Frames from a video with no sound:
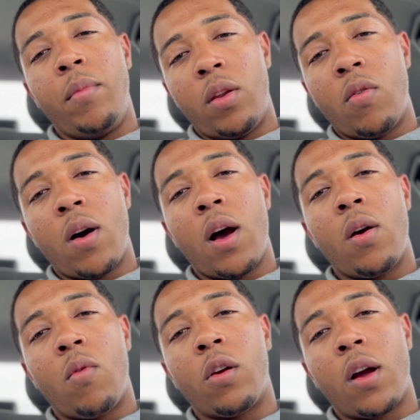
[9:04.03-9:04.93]
know how it
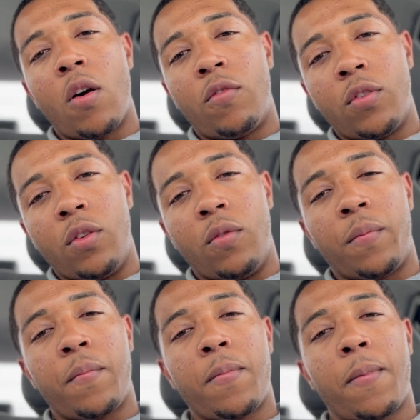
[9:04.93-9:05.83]
worked out for you.
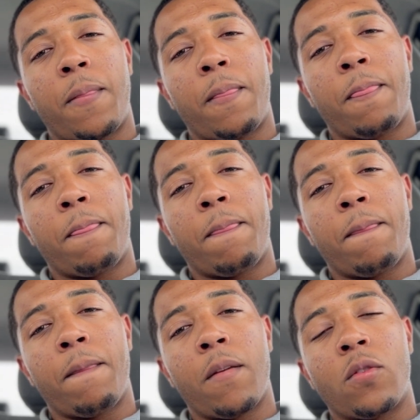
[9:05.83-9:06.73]

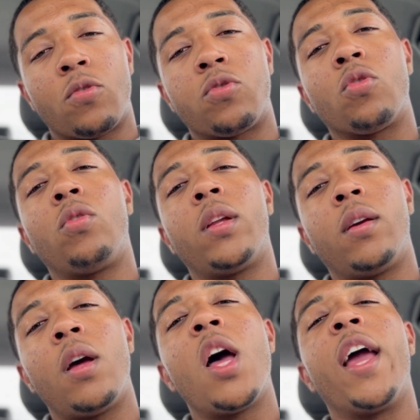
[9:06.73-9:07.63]
Truly
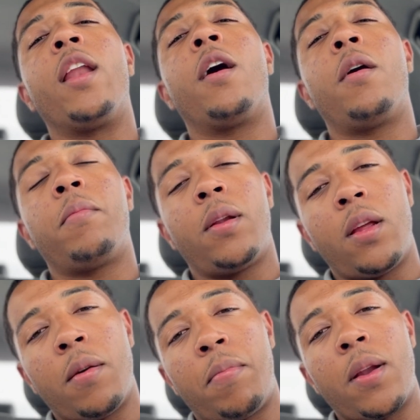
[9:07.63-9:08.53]
and humbly
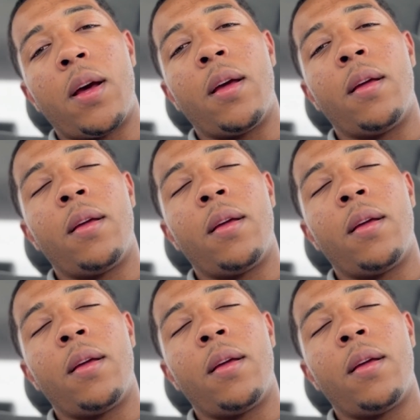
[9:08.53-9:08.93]
apply it.